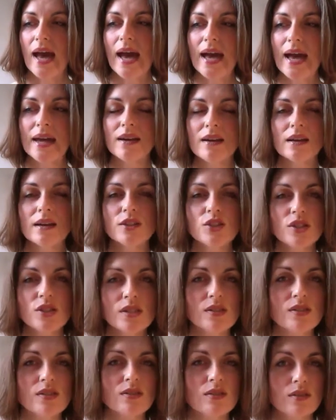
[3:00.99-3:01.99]
and I
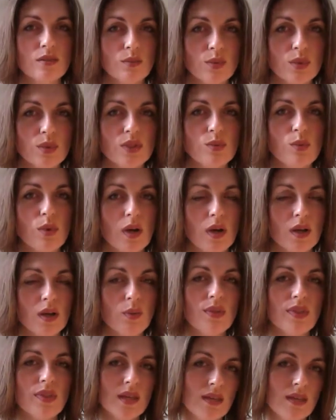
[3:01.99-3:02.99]
just would work
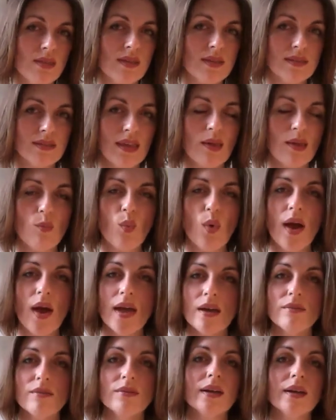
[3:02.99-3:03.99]
with it in the same
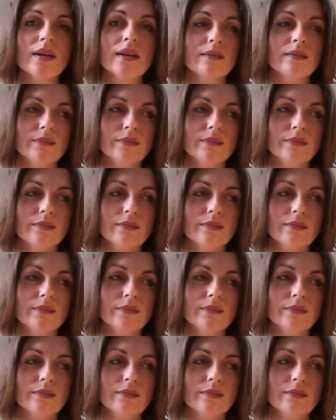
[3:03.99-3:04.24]
way of like,